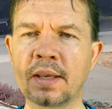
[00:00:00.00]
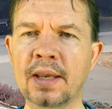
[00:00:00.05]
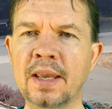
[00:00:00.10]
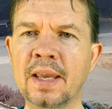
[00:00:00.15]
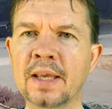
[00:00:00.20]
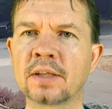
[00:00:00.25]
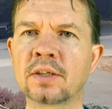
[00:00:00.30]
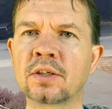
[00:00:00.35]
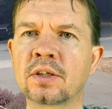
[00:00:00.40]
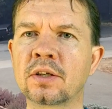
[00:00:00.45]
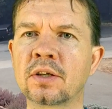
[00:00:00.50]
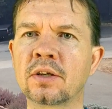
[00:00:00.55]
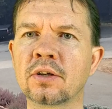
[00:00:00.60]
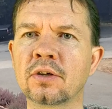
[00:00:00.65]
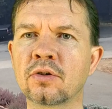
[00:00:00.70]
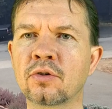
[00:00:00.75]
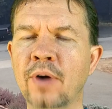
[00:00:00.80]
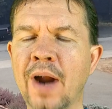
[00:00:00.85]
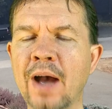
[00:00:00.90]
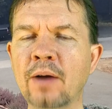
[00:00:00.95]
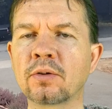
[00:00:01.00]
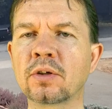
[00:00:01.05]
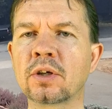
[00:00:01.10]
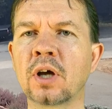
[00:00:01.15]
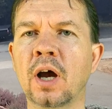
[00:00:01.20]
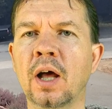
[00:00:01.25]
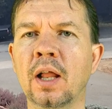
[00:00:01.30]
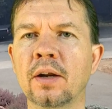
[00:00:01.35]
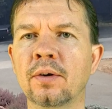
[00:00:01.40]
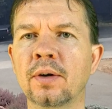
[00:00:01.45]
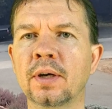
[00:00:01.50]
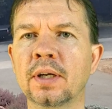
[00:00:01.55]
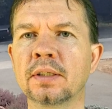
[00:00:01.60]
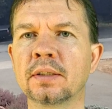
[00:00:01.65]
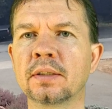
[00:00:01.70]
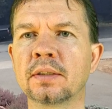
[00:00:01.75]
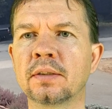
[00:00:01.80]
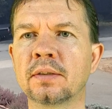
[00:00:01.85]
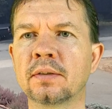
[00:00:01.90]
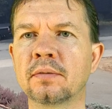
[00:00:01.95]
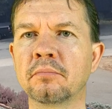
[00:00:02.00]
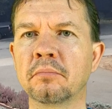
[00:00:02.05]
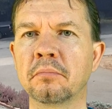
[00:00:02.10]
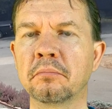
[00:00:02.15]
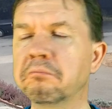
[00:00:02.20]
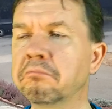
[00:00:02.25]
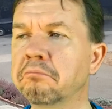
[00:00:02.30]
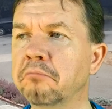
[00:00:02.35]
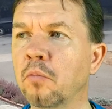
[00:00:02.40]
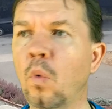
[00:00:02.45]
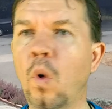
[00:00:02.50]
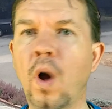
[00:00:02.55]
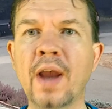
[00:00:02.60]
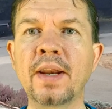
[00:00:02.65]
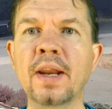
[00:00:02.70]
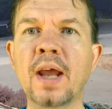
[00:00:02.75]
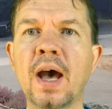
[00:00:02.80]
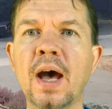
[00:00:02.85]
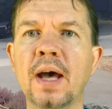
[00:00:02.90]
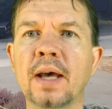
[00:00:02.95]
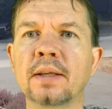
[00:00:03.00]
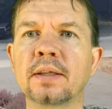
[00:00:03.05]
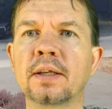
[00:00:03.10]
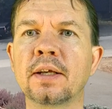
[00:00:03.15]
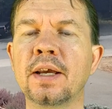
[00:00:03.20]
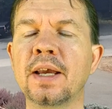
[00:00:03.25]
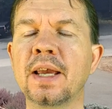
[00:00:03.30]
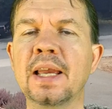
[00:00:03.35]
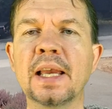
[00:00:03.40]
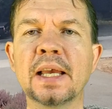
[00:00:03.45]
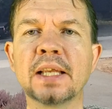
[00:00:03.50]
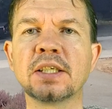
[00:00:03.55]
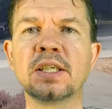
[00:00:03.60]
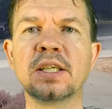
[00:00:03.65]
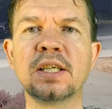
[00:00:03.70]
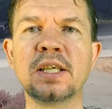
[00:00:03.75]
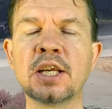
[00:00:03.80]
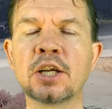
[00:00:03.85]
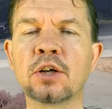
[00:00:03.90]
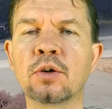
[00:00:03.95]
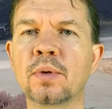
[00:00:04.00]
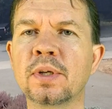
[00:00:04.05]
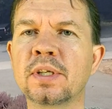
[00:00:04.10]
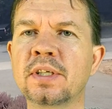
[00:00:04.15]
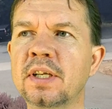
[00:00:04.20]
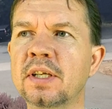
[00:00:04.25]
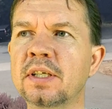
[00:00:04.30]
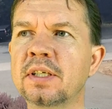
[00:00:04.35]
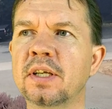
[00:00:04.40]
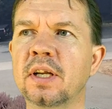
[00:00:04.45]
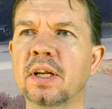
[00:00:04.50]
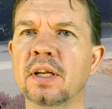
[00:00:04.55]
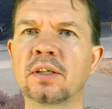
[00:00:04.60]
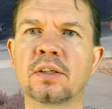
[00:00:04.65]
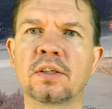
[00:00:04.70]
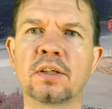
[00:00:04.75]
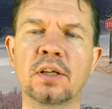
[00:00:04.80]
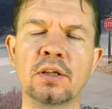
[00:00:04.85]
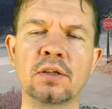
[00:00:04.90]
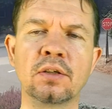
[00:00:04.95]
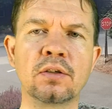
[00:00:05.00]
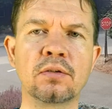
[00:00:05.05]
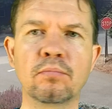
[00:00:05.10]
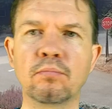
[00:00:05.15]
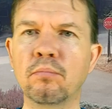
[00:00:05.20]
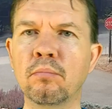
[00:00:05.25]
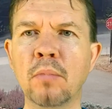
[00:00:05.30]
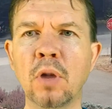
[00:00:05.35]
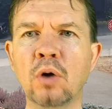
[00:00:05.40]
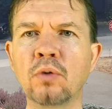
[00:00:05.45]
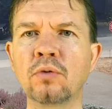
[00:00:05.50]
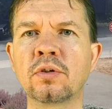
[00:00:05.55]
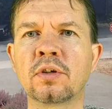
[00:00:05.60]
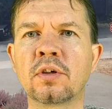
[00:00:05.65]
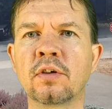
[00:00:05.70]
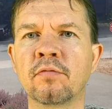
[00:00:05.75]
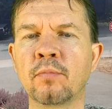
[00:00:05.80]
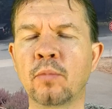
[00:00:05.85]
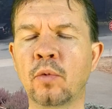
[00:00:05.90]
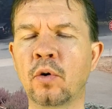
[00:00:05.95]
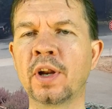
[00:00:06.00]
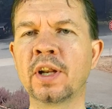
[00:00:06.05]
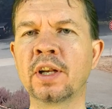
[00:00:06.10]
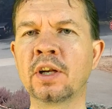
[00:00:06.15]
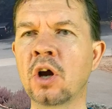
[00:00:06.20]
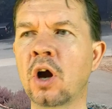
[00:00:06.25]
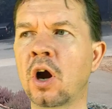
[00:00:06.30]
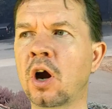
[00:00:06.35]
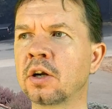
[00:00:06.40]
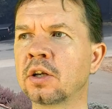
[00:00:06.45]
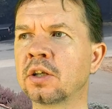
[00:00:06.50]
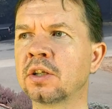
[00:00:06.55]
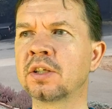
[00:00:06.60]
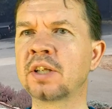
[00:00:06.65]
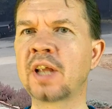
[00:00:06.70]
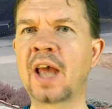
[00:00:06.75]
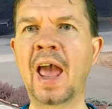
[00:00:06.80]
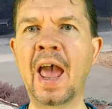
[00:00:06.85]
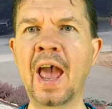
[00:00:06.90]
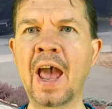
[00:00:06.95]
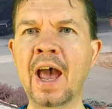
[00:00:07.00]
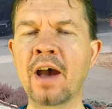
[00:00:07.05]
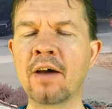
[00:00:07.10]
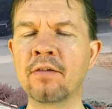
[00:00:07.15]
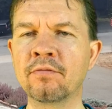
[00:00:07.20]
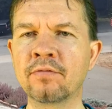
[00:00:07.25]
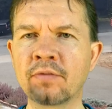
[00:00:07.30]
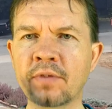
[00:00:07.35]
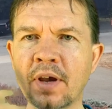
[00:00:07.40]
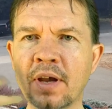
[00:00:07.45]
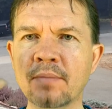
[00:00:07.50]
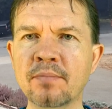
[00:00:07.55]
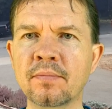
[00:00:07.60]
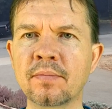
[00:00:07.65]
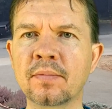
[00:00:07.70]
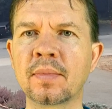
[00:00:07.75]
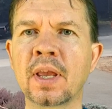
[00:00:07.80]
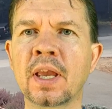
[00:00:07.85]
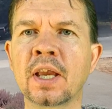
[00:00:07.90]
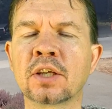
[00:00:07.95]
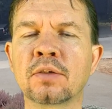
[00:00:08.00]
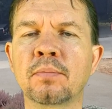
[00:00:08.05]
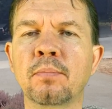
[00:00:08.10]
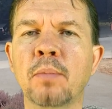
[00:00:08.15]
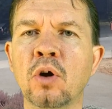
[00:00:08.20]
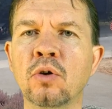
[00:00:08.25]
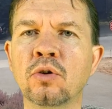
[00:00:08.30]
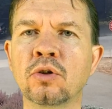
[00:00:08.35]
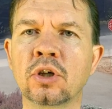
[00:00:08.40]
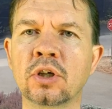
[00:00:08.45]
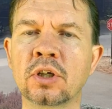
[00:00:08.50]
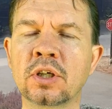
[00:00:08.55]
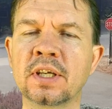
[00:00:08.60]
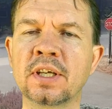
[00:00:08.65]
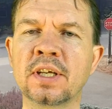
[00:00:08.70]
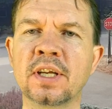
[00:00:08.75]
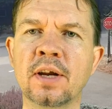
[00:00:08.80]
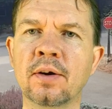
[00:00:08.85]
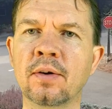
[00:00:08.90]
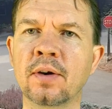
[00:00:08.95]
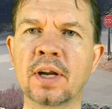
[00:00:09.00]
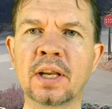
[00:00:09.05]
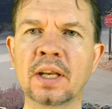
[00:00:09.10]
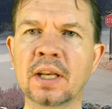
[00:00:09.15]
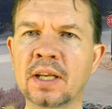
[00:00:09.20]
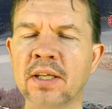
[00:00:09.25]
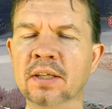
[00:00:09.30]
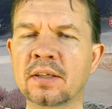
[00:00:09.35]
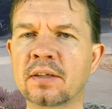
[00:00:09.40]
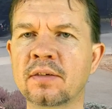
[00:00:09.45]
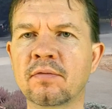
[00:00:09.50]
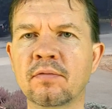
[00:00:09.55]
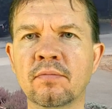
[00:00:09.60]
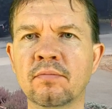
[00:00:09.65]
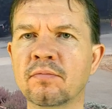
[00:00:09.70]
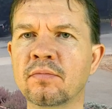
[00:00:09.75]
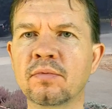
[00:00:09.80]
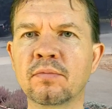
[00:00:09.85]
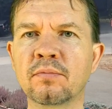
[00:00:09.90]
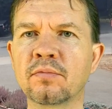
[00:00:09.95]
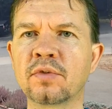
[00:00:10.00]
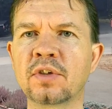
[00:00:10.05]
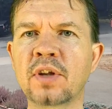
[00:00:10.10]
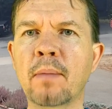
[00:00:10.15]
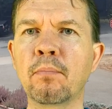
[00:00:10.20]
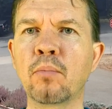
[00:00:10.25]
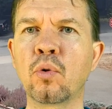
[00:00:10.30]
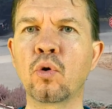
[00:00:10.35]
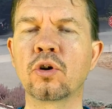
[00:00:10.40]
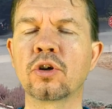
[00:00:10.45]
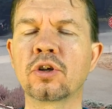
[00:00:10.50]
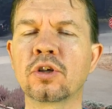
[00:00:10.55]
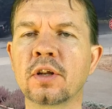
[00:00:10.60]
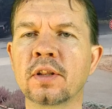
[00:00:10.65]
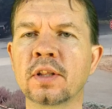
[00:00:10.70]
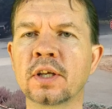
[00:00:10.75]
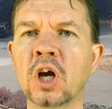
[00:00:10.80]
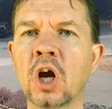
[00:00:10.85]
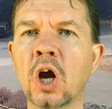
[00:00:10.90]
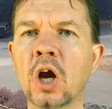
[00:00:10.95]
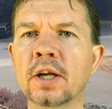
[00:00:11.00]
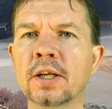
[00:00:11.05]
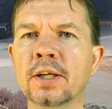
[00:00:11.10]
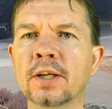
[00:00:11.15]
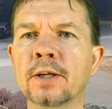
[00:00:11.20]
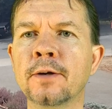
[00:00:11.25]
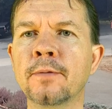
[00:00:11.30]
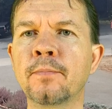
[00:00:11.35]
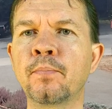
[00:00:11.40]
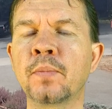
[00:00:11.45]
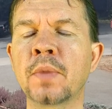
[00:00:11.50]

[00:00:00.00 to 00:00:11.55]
It's drought tolerant. Why not? It's deer resistant, since most of Marin gardens have exposure to deer in at least some portion of the garden.